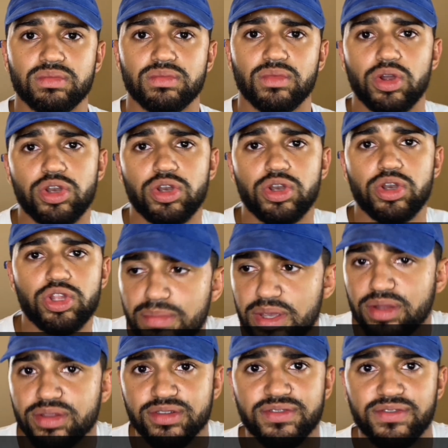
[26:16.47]
Or do you want to be
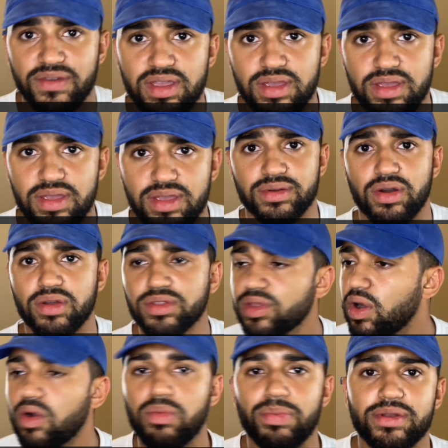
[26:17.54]
on the field, on the
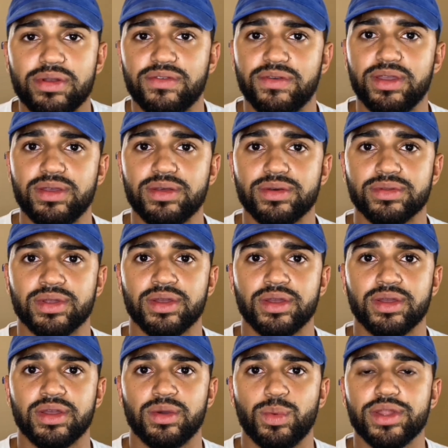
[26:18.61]
open field,
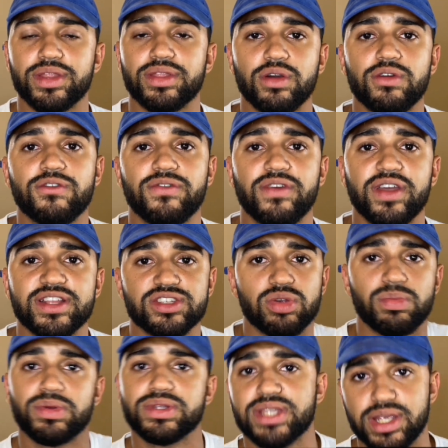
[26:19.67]
with no fence or
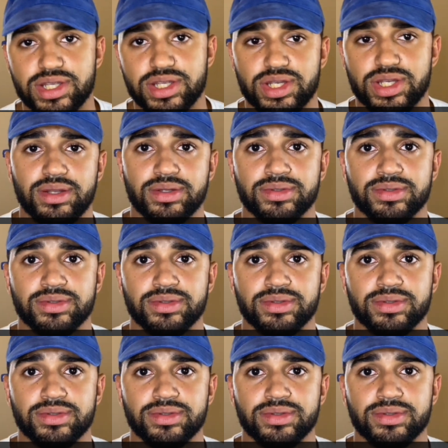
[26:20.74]
protection?